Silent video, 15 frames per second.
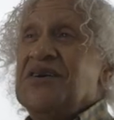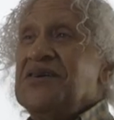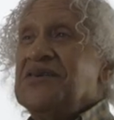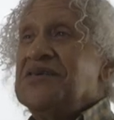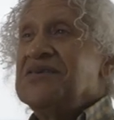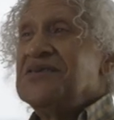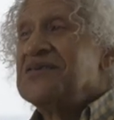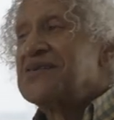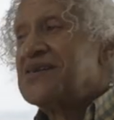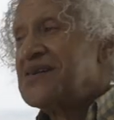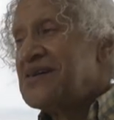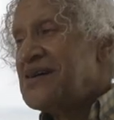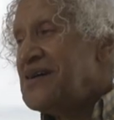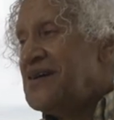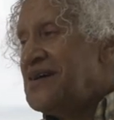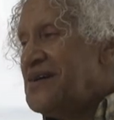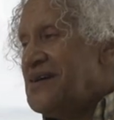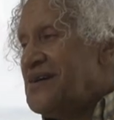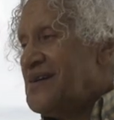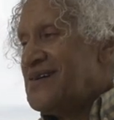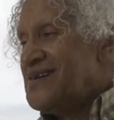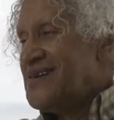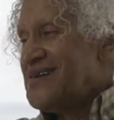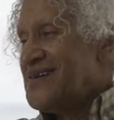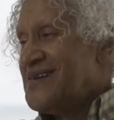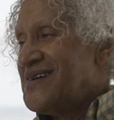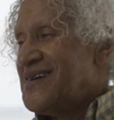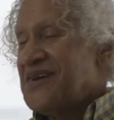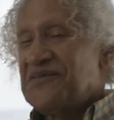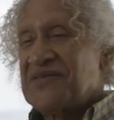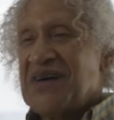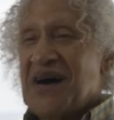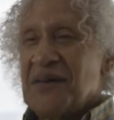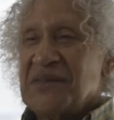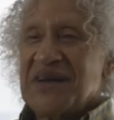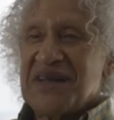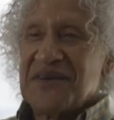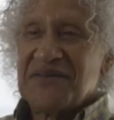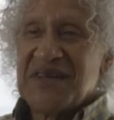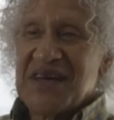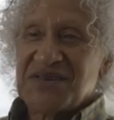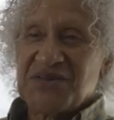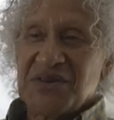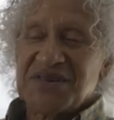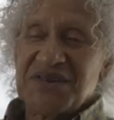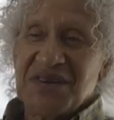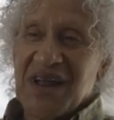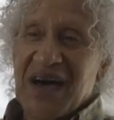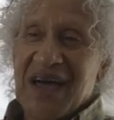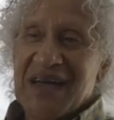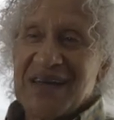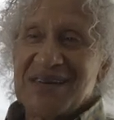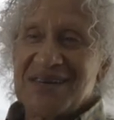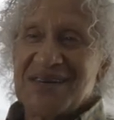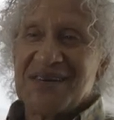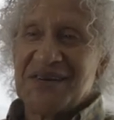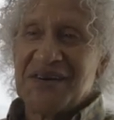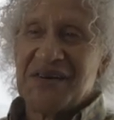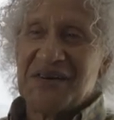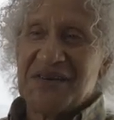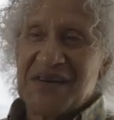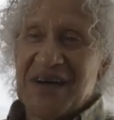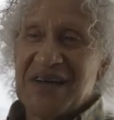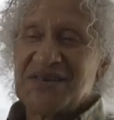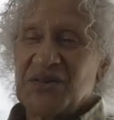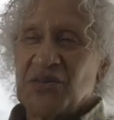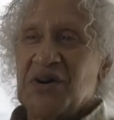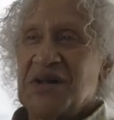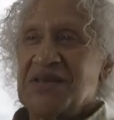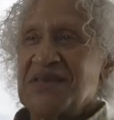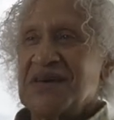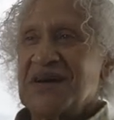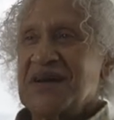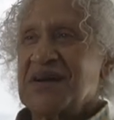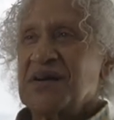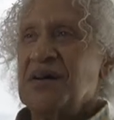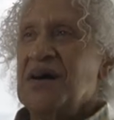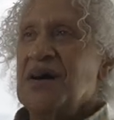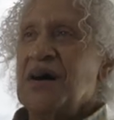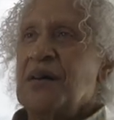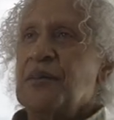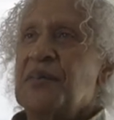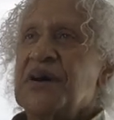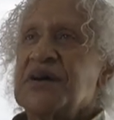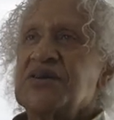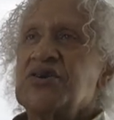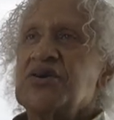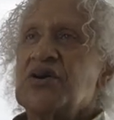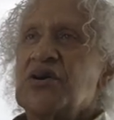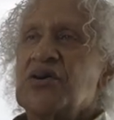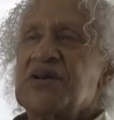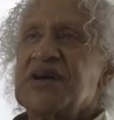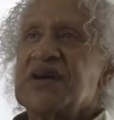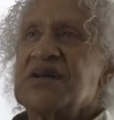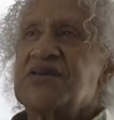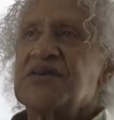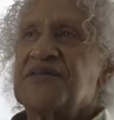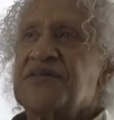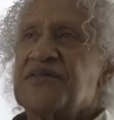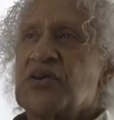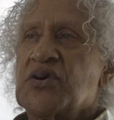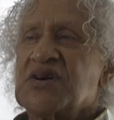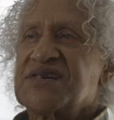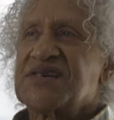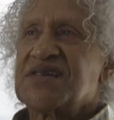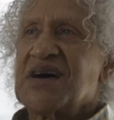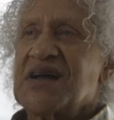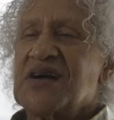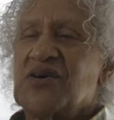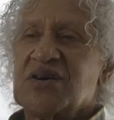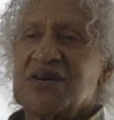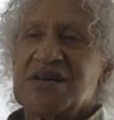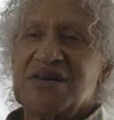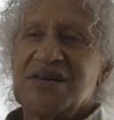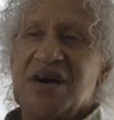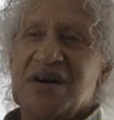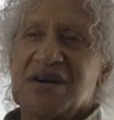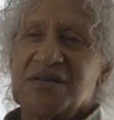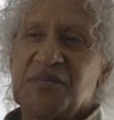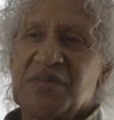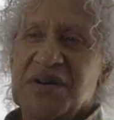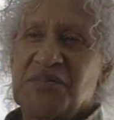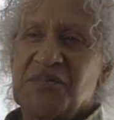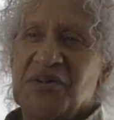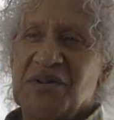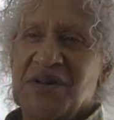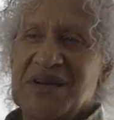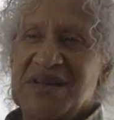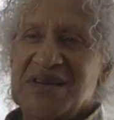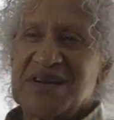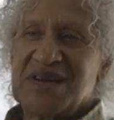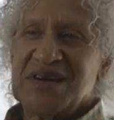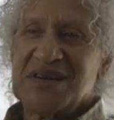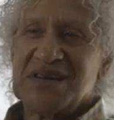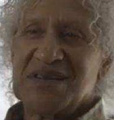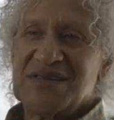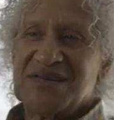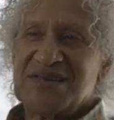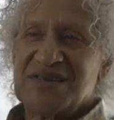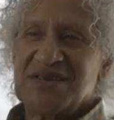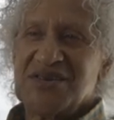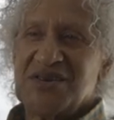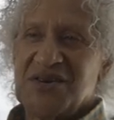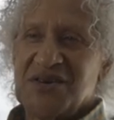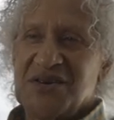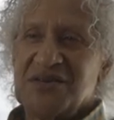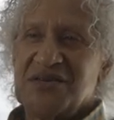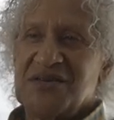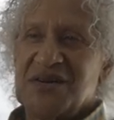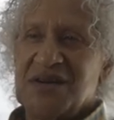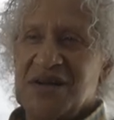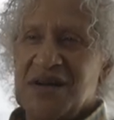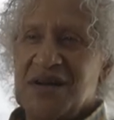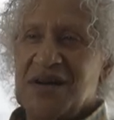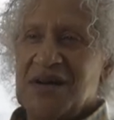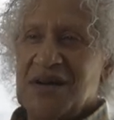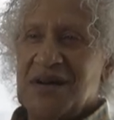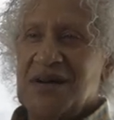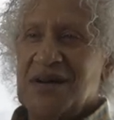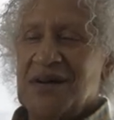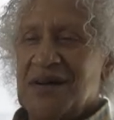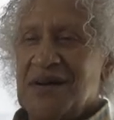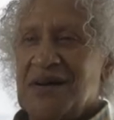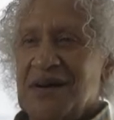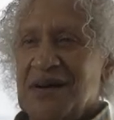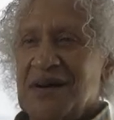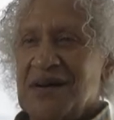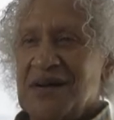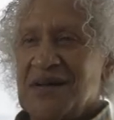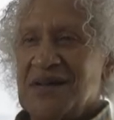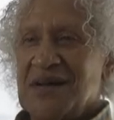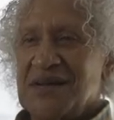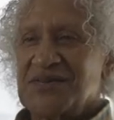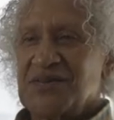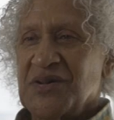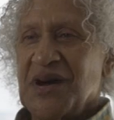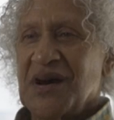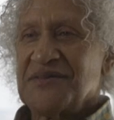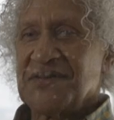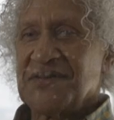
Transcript: you can, if I mean, if that's what you like, you know, that's one thing. But you don't need to force that on young people and kids, you know. Uh, that's the way I